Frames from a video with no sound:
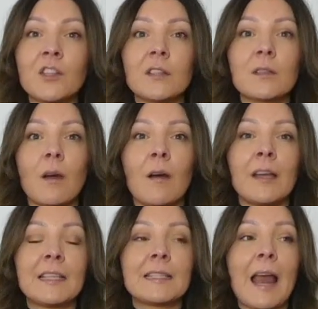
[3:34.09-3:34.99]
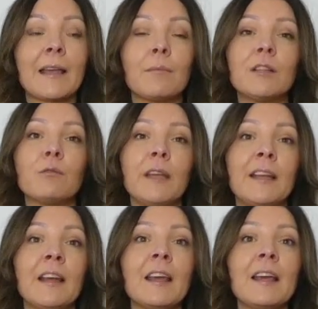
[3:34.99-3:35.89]
So it's like
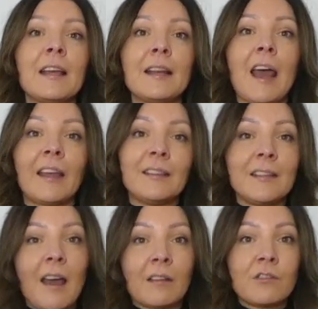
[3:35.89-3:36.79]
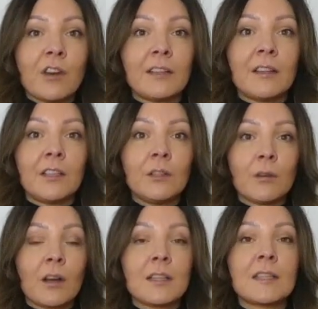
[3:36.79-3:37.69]
between 1900
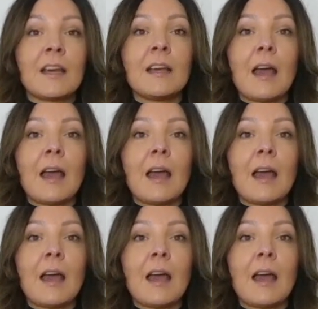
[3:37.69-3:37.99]
euros